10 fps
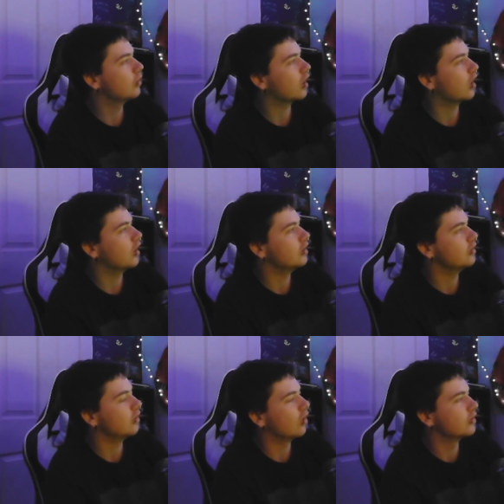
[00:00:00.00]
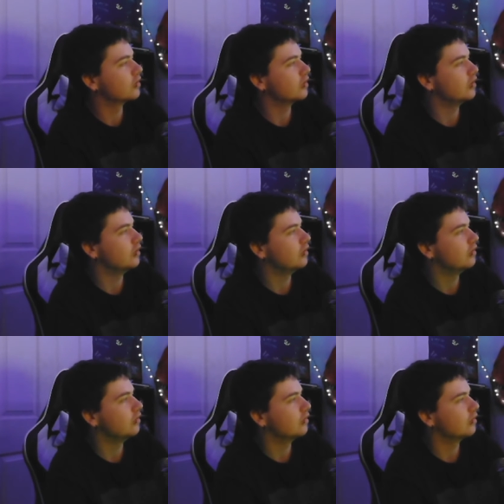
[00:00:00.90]

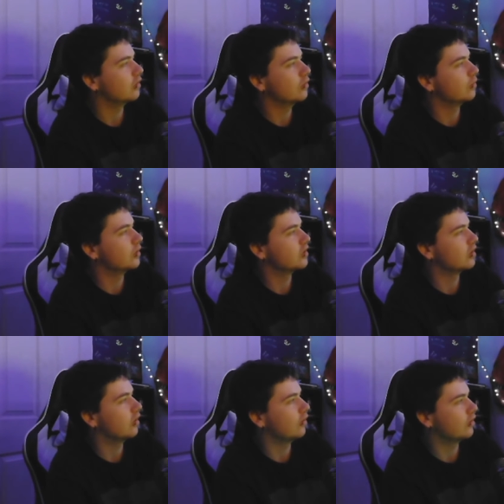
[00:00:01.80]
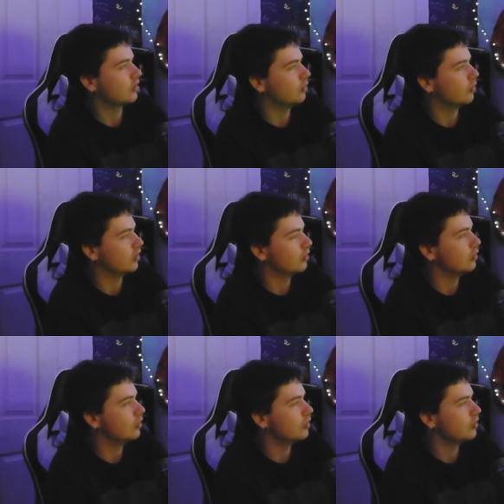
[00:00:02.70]
The only reason I honestly want to do
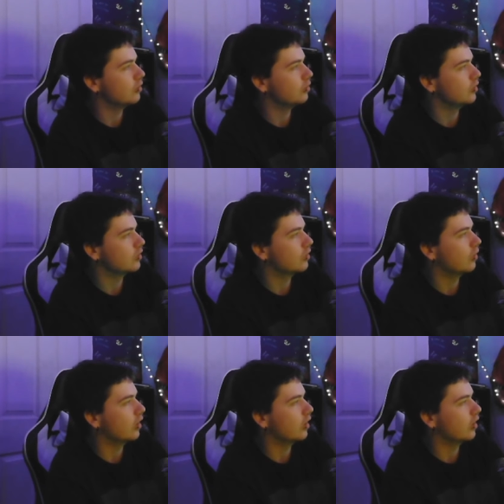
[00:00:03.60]
YouTube is so,